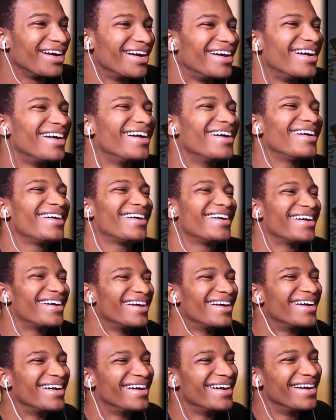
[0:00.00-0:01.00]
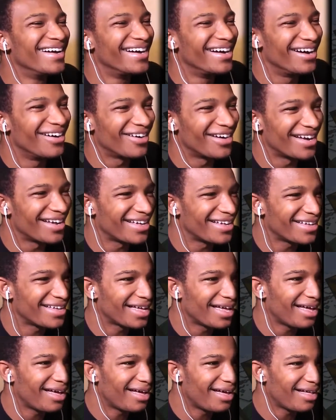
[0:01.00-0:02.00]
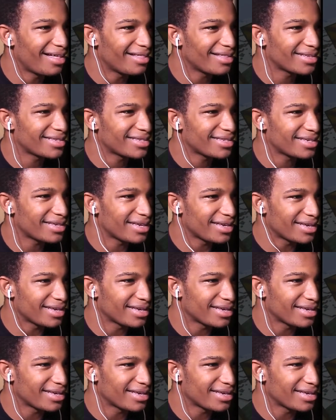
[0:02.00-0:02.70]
All right, uh, let's see.